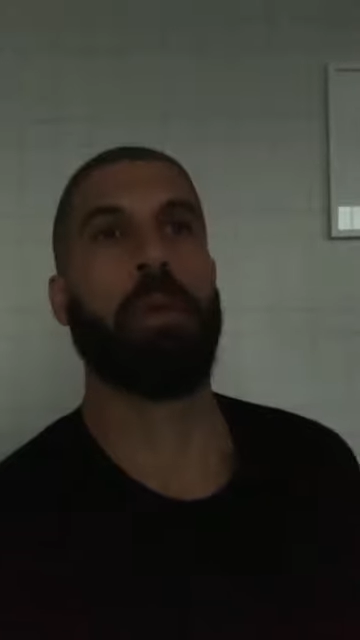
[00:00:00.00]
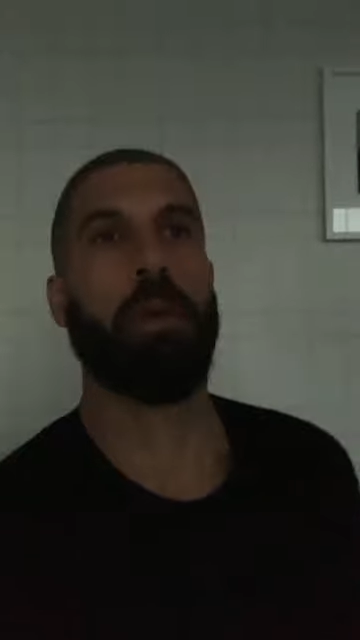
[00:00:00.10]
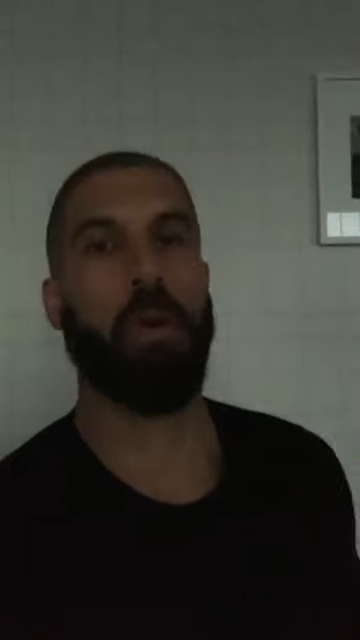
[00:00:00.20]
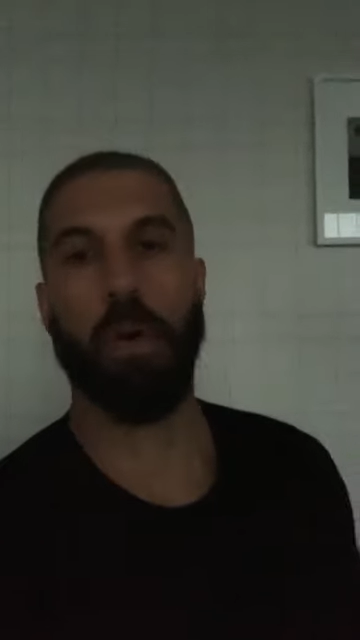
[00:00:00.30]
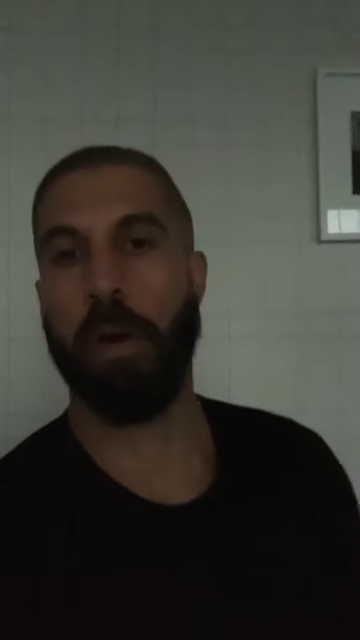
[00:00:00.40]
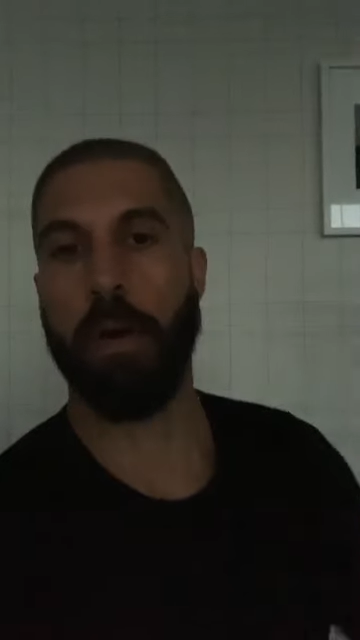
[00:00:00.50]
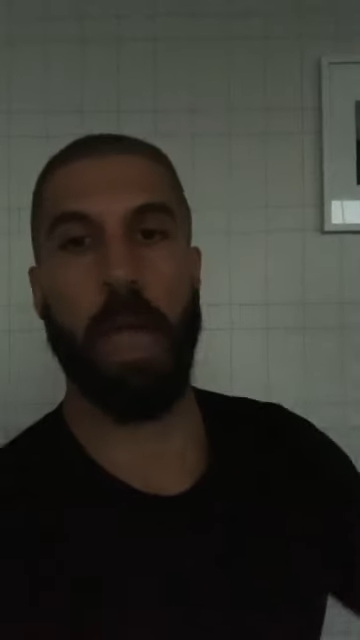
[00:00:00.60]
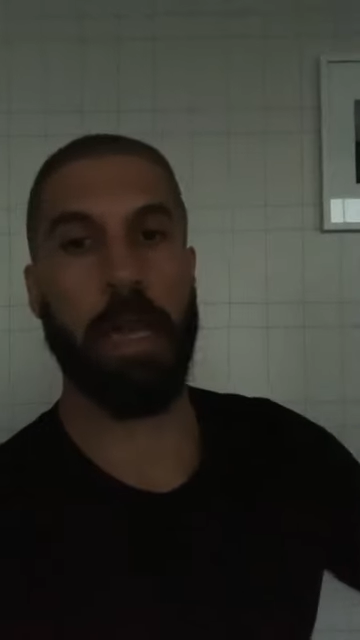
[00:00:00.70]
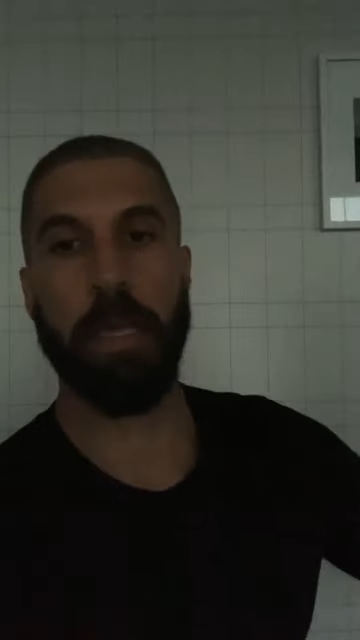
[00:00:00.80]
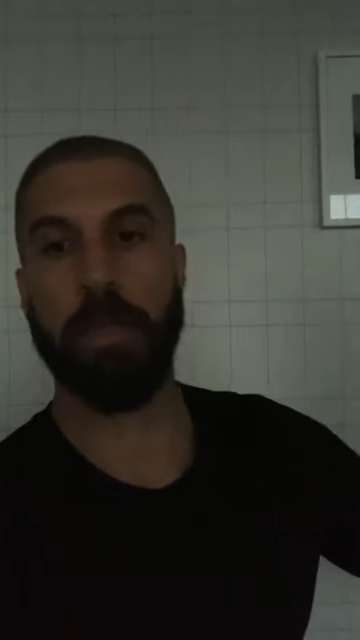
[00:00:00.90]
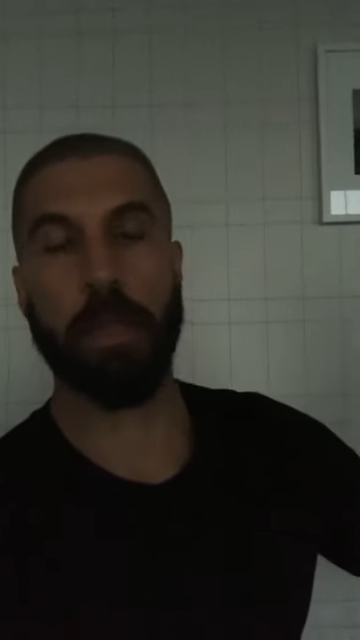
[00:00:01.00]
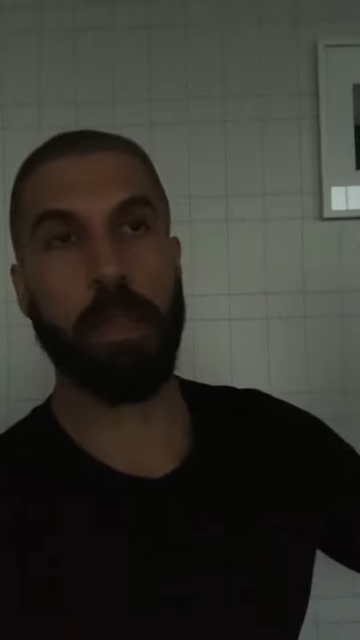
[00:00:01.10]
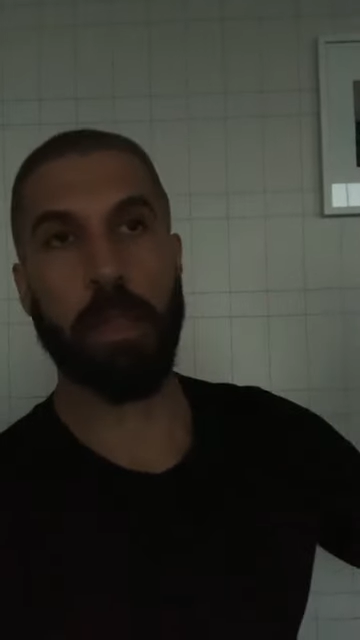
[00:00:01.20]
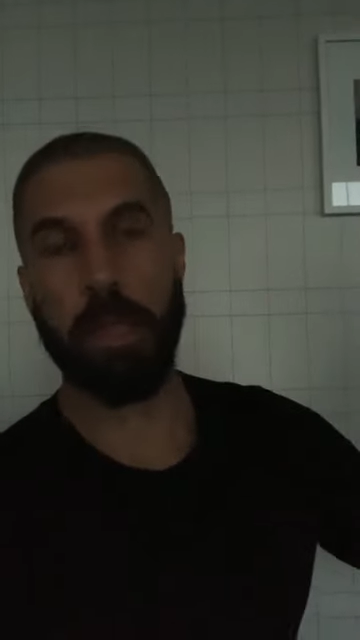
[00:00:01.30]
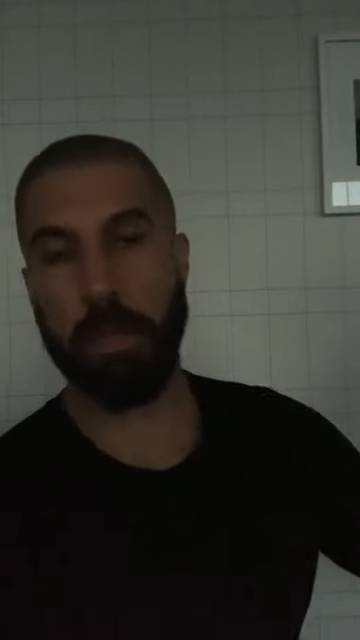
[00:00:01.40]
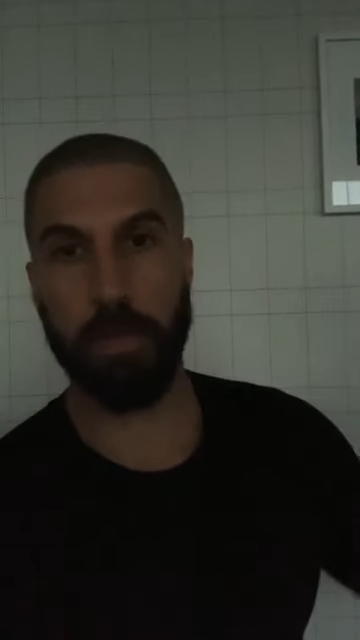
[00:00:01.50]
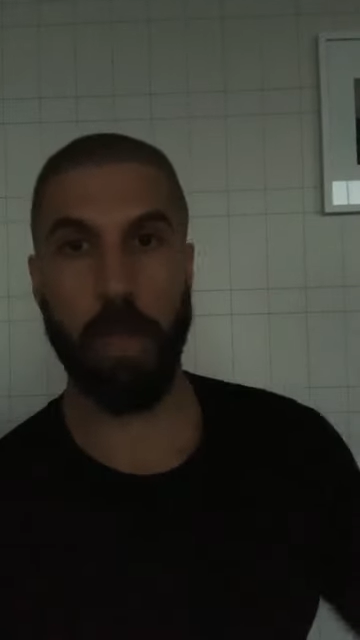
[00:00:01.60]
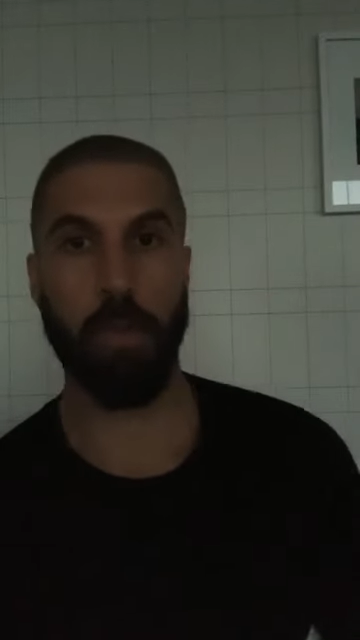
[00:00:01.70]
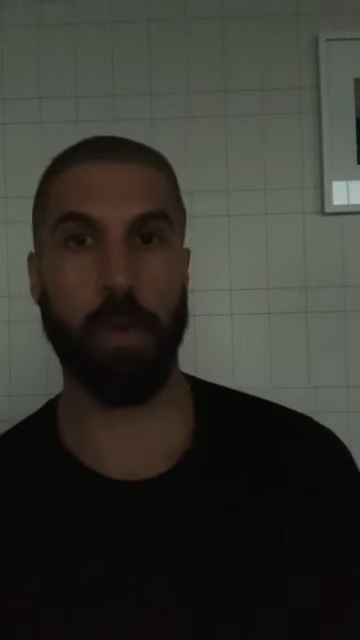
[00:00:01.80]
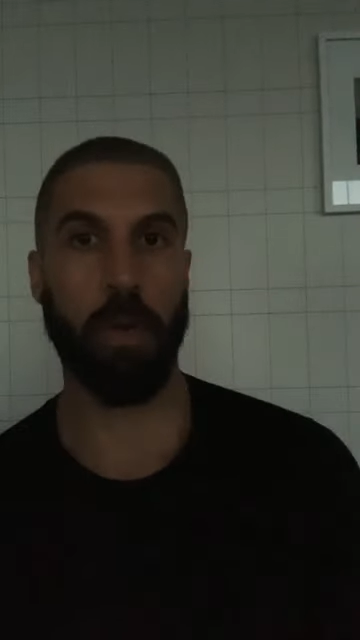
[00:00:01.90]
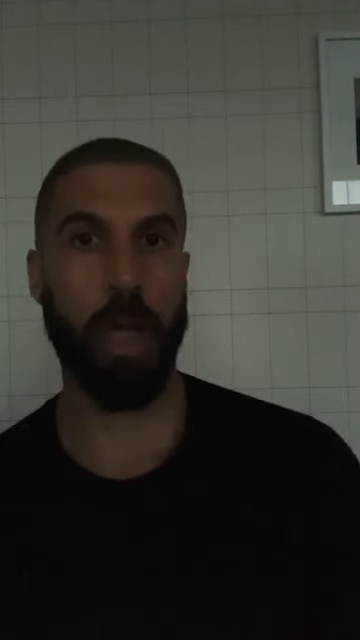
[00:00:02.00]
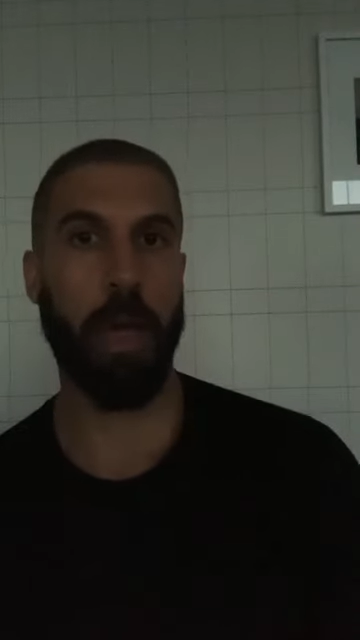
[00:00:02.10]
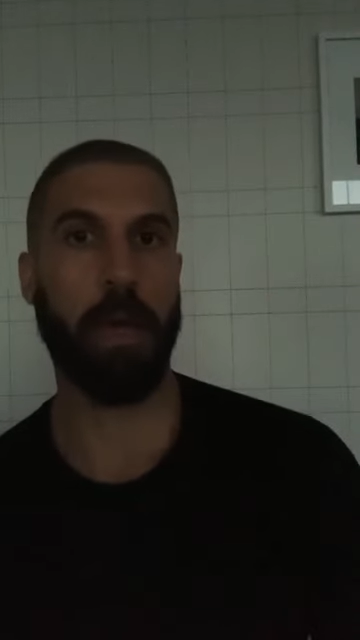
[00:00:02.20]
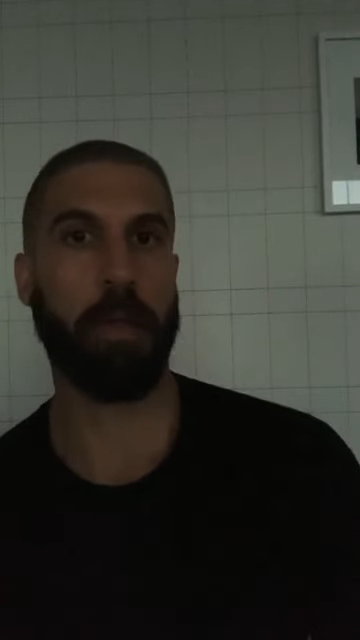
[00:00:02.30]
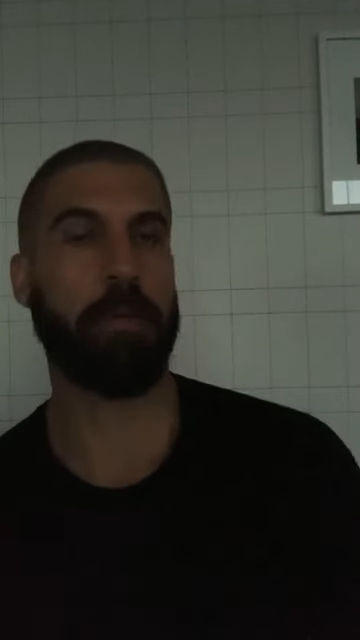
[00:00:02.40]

or any of the clinics that we were at,